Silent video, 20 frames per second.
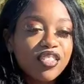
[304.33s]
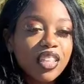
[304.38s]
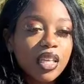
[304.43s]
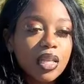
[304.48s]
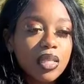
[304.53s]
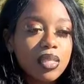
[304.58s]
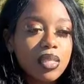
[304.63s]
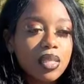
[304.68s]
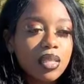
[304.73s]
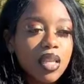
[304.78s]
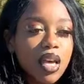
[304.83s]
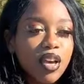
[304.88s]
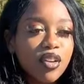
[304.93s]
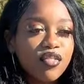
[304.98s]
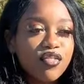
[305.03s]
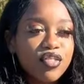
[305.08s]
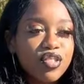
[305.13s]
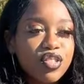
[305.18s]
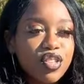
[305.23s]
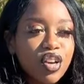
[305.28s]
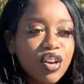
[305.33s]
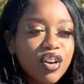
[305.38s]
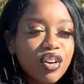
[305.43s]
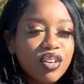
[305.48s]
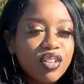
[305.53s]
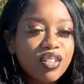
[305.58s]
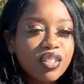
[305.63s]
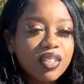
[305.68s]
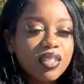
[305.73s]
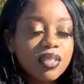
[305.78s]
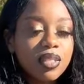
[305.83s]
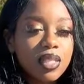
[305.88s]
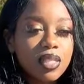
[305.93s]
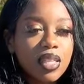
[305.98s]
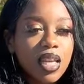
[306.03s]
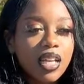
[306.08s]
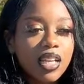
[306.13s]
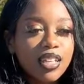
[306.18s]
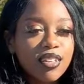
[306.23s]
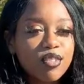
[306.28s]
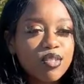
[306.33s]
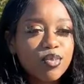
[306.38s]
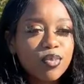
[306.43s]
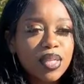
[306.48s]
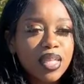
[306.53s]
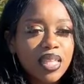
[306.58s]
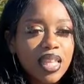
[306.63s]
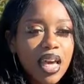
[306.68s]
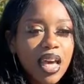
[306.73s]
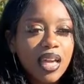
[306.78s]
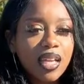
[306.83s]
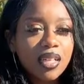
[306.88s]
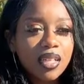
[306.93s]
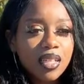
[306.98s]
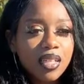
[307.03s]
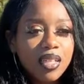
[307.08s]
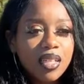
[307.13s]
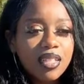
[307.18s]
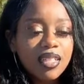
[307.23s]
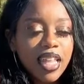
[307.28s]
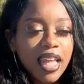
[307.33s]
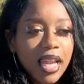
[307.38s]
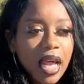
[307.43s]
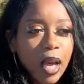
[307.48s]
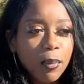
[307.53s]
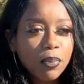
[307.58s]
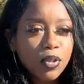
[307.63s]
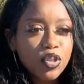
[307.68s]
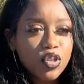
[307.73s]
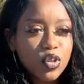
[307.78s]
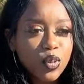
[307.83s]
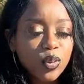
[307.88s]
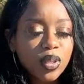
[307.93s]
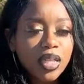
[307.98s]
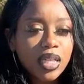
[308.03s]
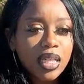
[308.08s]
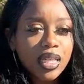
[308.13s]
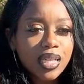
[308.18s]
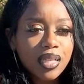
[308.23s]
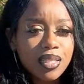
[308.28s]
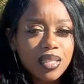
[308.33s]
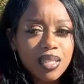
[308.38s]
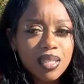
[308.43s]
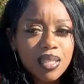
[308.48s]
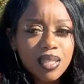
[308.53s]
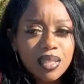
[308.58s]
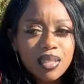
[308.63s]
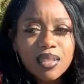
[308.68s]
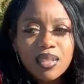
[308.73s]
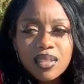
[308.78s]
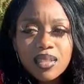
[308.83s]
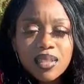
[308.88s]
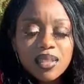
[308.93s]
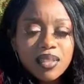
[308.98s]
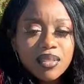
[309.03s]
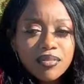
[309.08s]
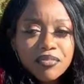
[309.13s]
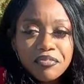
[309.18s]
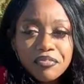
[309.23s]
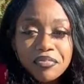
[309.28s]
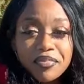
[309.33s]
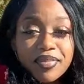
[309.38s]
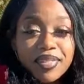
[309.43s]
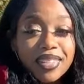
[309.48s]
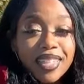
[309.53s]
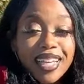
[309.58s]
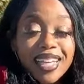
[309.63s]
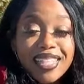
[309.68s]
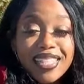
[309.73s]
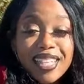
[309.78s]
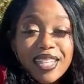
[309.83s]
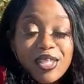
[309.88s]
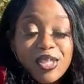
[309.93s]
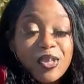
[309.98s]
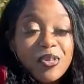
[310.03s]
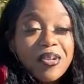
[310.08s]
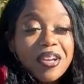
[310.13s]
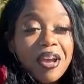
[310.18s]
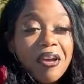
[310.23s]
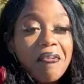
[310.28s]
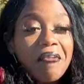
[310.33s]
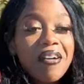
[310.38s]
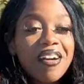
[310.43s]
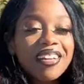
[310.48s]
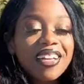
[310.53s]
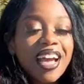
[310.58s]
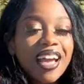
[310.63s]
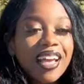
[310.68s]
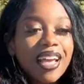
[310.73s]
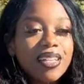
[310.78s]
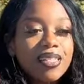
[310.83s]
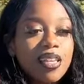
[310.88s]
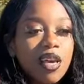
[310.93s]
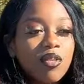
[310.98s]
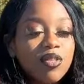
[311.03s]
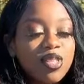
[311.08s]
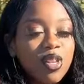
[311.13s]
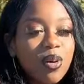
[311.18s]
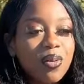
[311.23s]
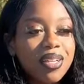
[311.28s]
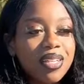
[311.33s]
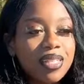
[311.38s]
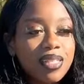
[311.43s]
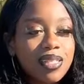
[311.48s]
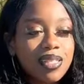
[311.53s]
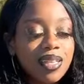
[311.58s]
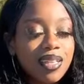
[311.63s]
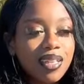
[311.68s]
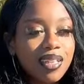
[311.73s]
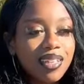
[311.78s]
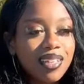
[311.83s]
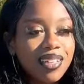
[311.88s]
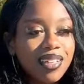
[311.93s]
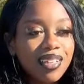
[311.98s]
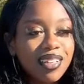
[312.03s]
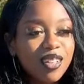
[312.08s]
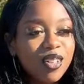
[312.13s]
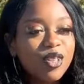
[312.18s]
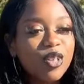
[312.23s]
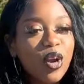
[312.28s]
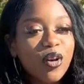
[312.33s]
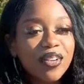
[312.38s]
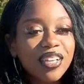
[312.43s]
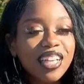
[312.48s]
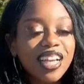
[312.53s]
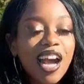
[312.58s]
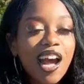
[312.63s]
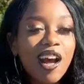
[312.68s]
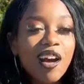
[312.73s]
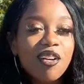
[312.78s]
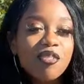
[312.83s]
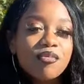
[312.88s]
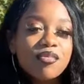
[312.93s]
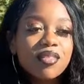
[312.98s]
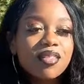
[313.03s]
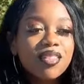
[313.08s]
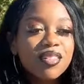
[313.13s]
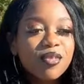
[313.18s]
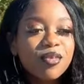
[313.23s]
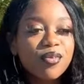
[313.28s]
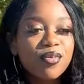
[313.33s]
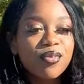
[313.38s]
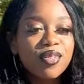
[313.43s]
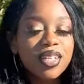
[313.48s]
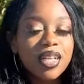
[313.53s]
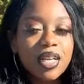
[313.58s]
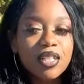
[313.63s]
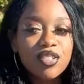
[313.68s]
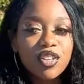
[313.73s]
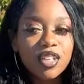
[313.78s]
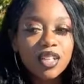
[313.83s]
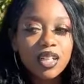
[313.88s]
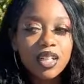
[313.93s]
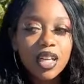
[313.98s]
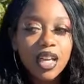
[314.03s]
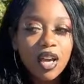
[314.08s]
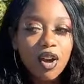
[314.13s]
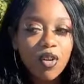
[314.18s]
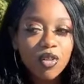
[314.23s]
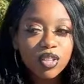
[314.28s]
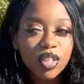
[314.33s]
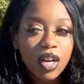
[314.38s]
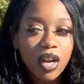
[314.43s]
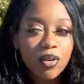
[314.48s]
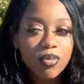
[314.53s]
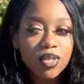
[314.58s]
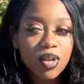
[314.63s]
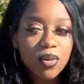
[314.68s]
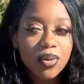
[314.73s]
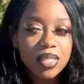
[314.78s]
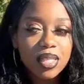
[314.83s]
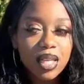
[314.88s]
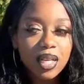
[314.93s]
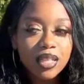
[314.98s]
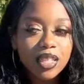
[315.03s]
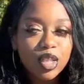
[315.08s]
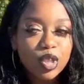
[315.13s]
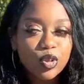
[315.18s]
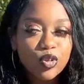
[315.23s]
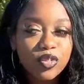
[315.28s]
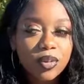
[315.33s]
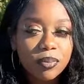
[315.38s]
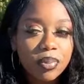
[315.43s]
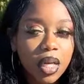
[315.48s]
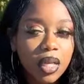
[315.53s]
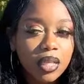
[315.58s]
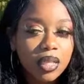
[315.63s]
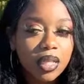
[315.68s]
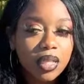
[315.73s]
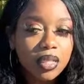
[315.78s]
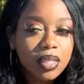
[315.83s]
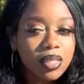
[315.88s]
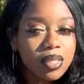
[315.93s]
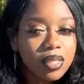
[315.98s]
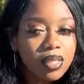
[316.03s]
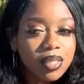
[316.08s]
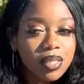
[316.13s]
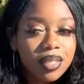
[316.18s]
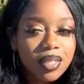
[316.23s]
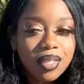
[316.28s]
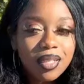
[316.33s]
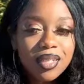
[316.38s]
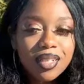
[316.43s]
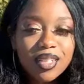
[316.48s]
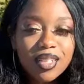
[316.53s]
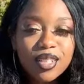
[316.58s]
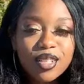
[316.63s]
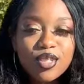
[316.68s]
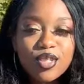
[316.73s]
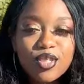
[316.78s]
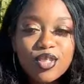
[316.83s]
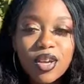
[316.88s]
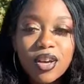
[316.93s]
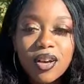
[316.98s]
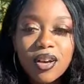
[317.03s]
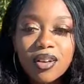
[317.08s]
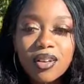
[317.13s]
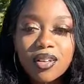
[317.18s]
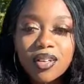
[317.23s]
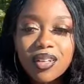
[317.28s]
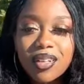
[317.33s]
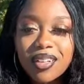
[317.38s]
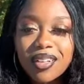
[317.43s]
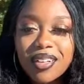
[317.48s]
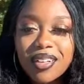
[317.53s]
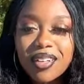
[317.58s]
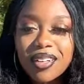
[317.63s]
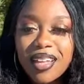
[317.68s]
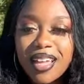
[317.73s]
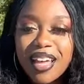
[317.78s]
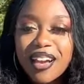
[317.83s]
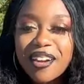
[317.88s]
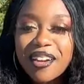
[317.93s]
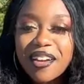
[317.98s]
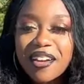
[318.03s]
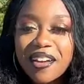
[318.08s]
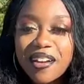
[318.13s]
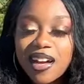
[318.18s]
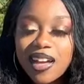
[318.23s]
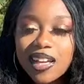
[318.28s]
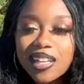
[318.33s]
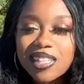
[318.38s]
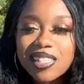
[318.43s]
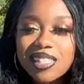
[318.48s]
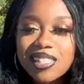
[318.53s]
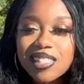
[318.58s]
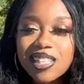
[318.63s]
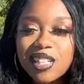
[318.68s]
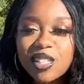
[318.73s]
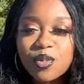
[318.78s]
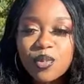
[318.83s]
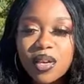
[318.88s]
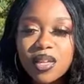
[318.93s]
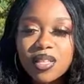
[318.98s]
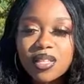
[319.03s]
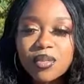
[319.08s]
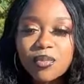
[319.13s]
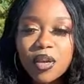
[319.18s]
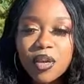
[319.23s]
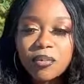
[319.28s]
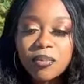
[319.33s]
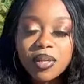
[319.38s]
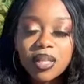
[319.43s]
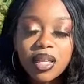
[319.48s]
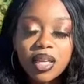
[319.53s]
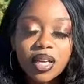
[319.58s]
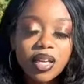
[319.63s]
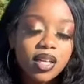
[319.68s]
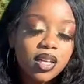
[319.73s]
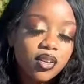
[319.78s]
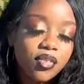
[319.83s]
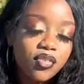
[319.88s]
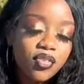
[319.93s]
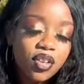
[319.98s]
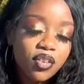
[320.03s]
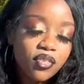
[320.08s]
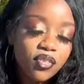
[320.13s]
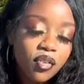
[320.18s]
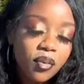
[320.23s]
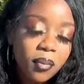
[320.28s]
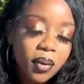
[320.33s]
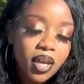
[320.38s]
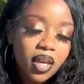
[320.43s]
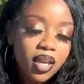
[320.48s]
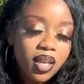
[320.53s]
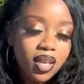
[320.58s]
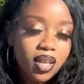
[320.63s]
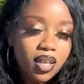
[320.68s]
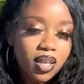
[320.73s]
things in life. So this kind of gives me that that opportunity to, like I said, do what I want. I guess I was always growing up when I started to get older. I was always like a little rebellious. Yeah. So I don't know. I guess that's why this might be like a good fit for me.